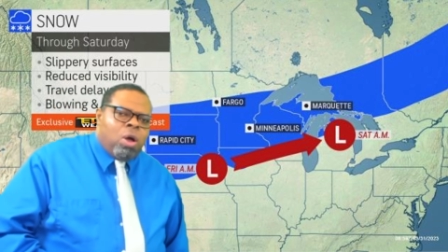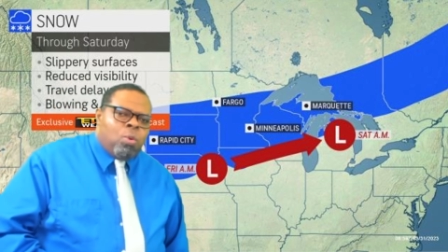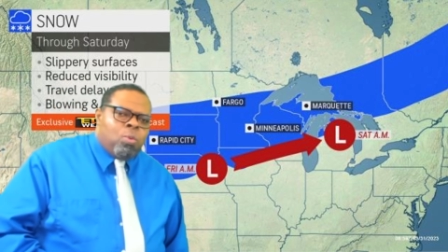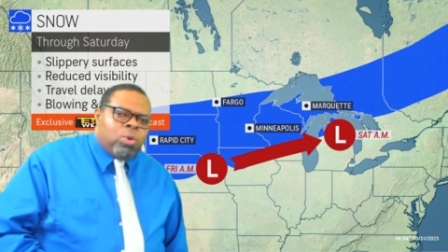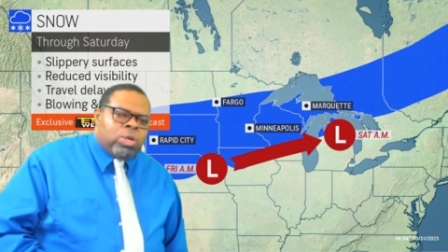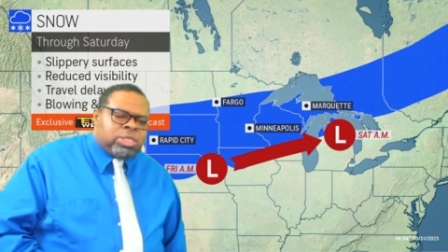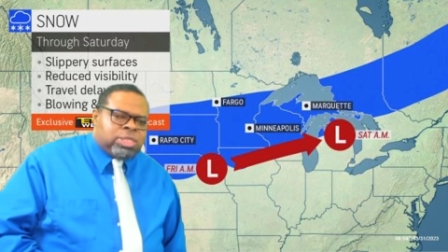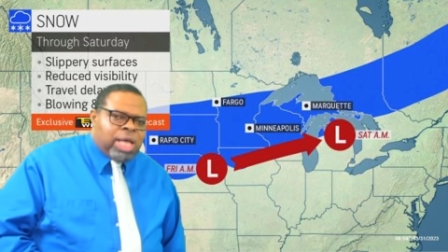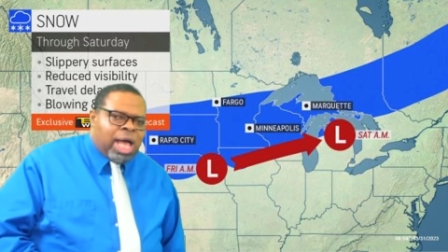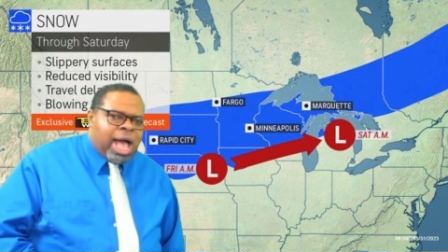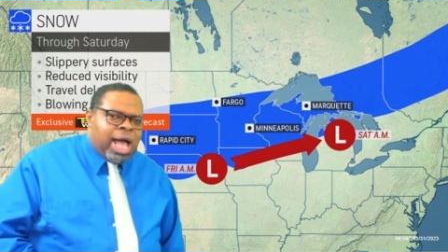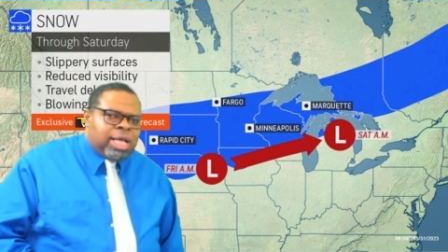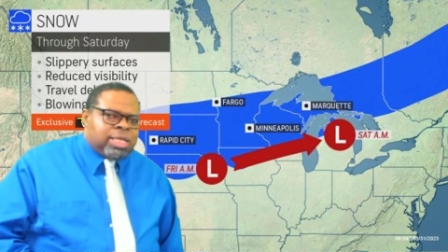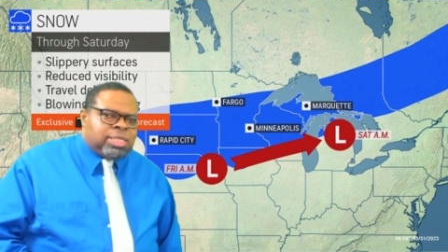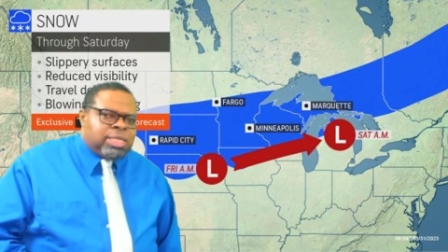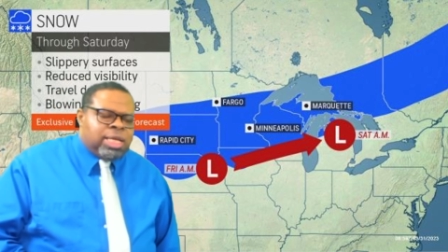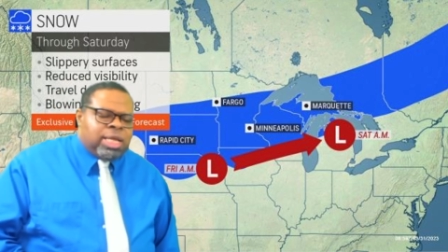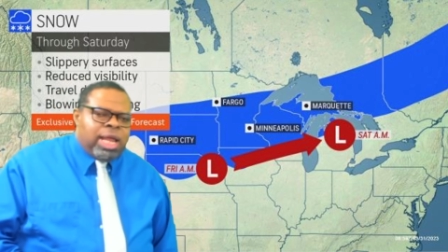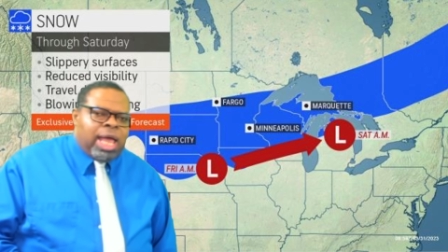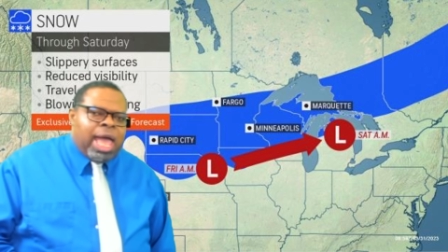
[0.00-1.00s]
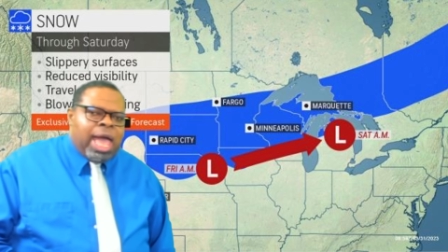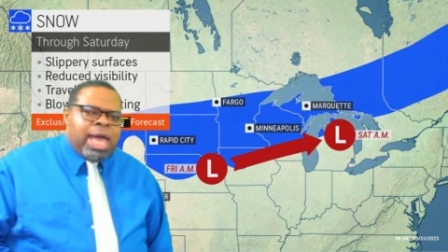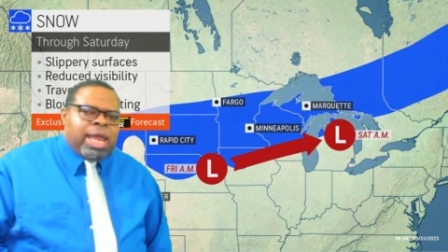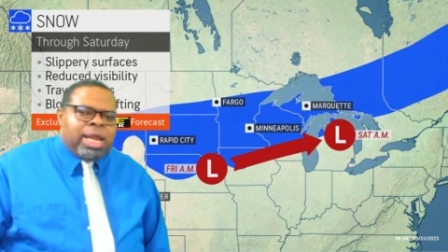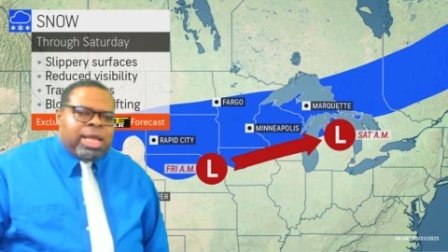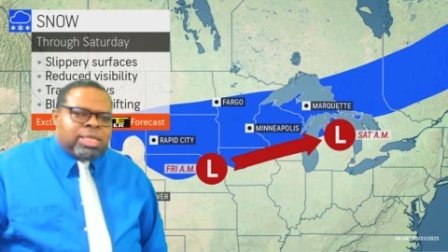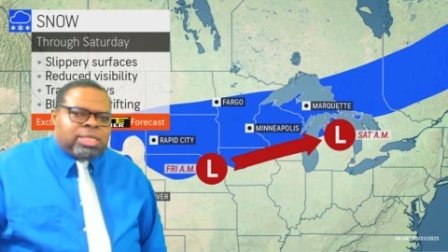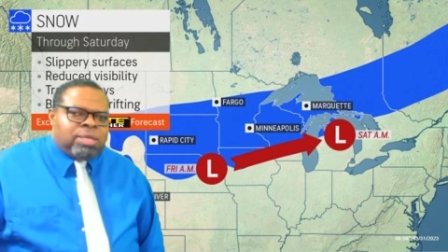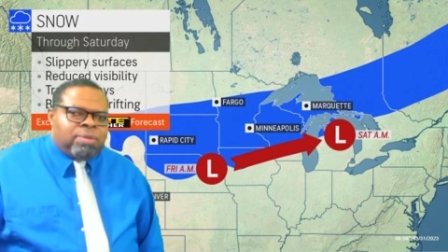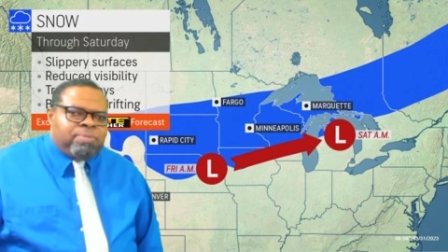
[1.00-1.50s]
Wisconsin,
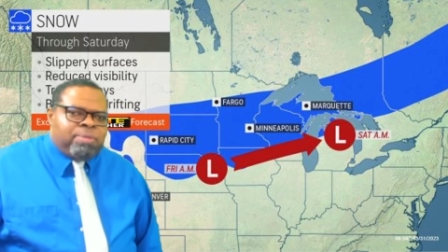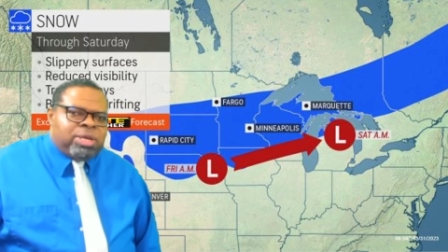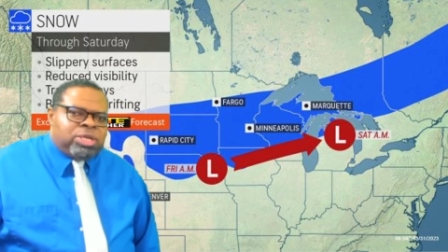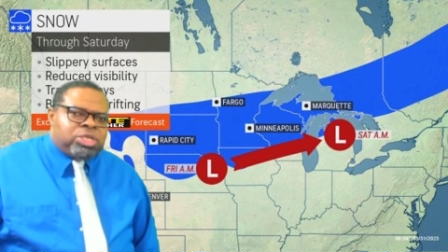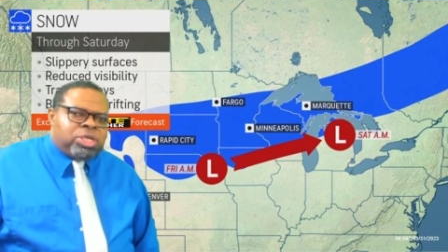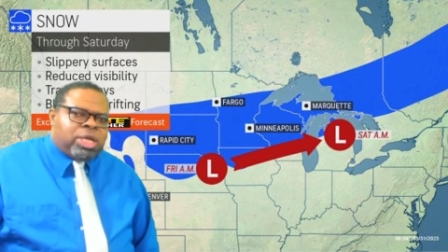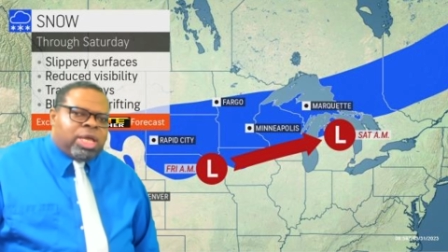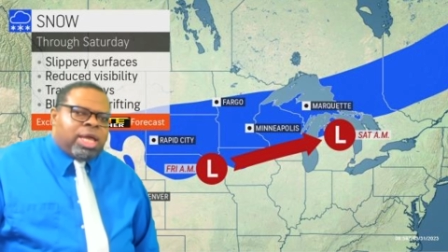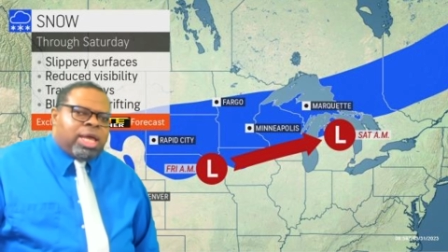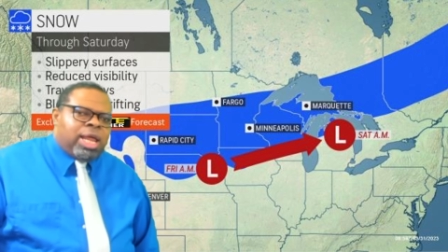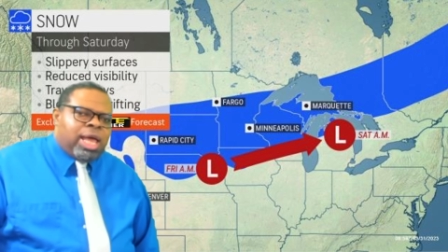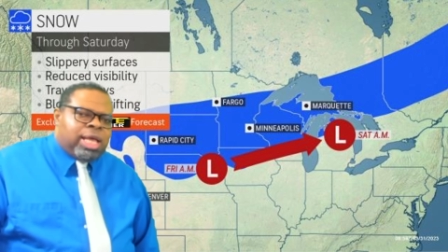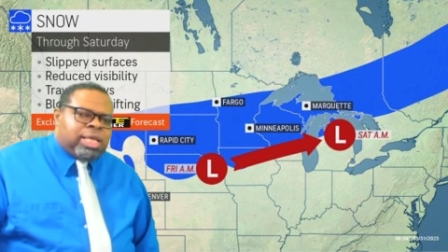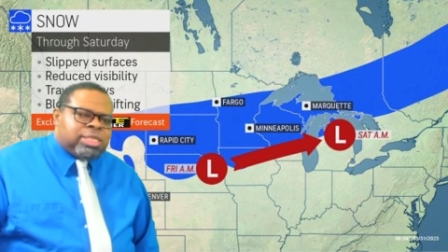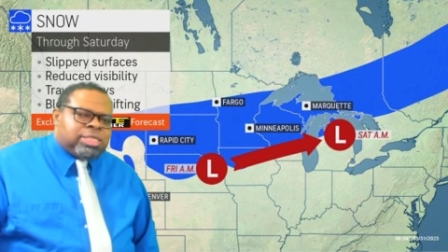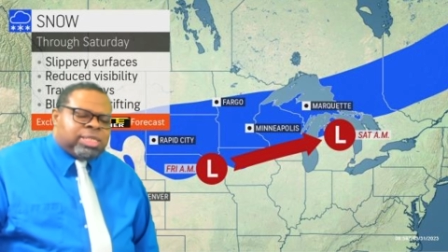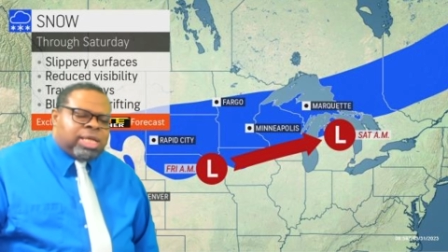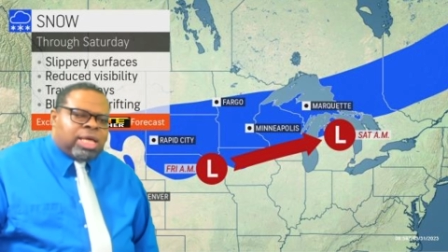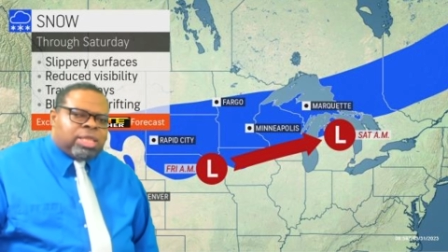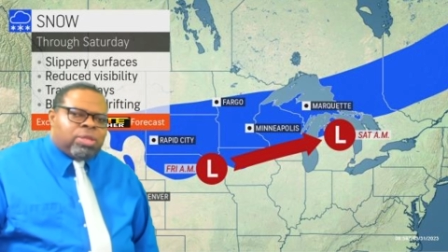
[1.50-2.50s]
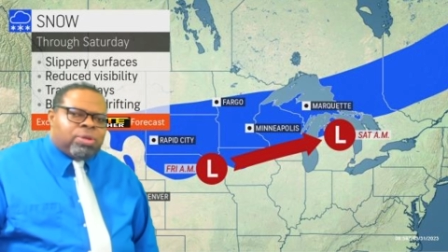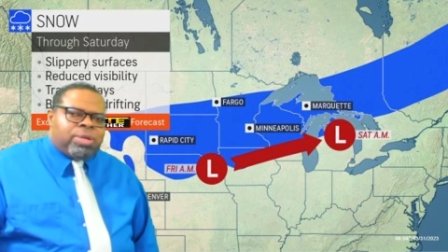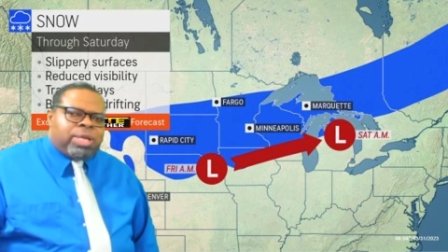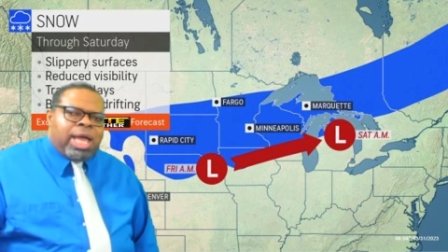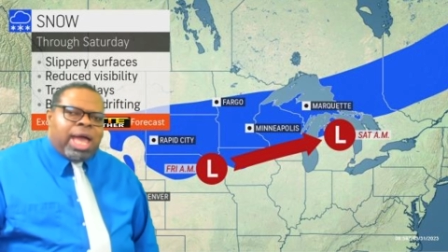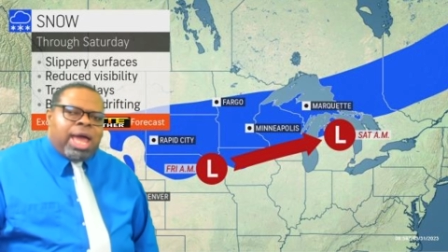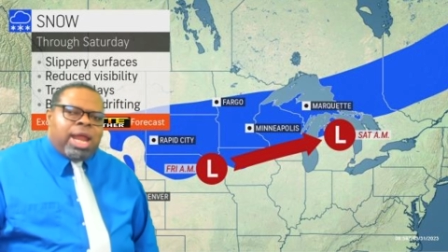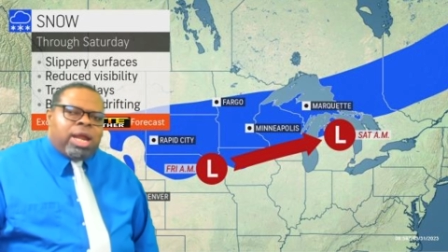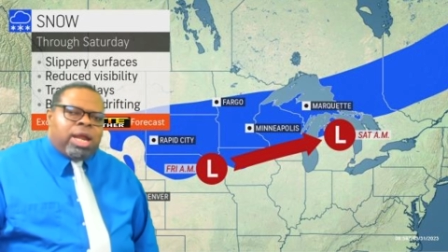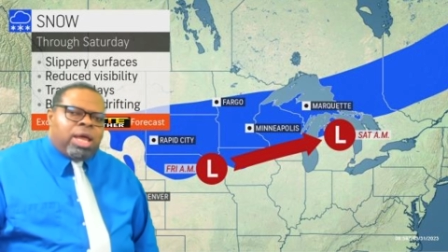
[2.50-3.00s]
and into Michigan and southern
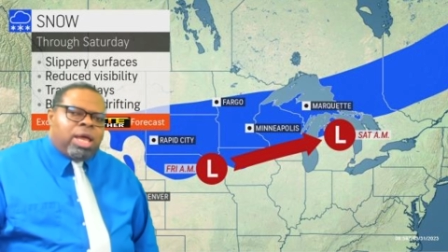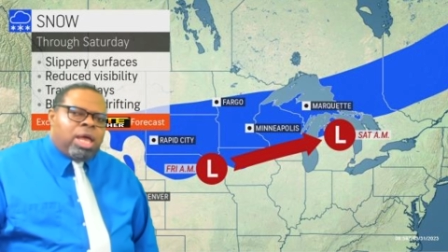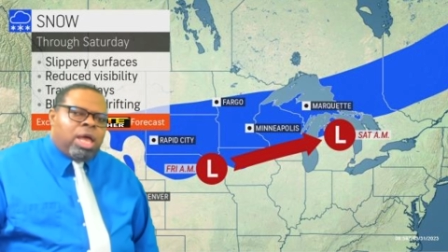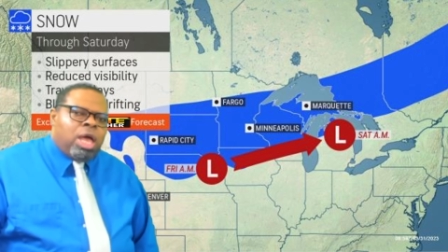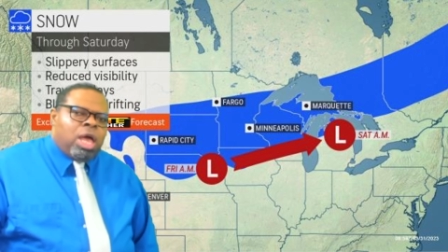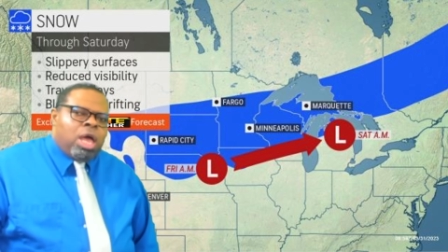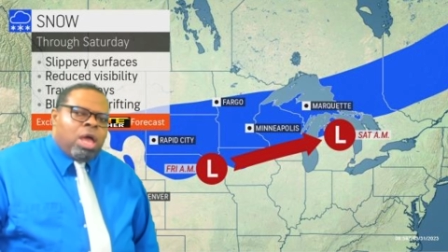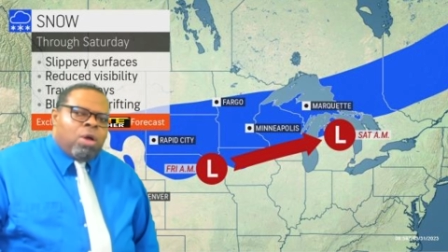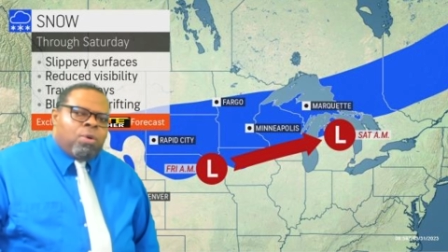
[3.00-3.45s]
Canada,